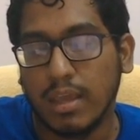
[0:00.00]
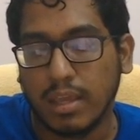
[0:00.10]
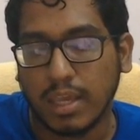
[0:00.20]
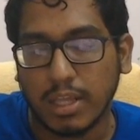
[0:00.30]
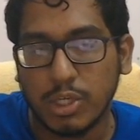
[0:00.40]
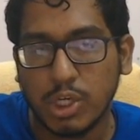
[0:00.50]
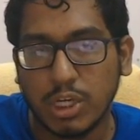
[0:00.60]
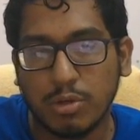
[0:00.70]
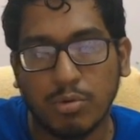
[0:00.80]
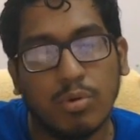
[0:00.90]
king
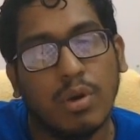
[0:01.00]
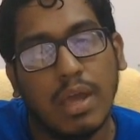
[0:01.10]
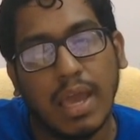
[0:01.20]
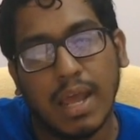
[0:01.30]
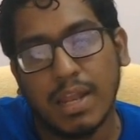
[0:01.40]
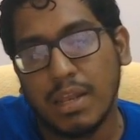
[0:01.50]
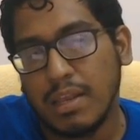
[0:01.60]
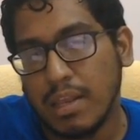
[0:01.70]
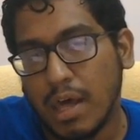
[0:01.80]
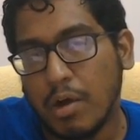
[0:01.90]
g2,
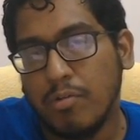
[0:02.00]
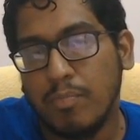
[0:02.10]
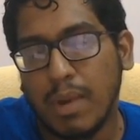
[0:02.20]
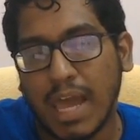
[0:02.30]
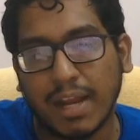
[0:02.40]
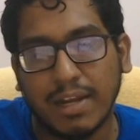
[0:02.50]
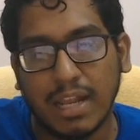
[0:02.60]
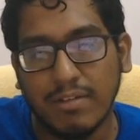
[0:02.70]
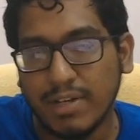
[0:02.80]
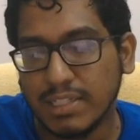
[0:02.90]
and now black
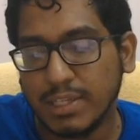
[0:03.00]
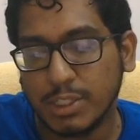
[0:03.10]
delivers the